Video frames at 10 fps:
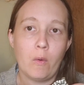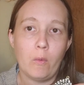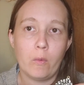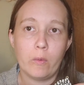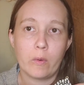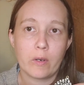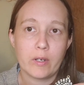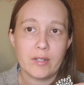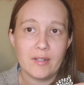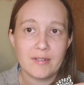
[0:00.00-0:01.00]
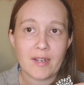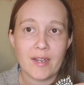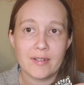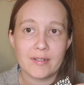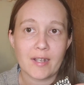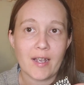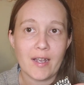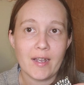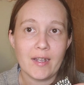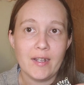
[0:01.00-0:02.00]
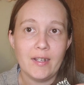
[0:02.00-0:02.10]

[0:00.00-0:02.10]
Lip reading: Or in this case, I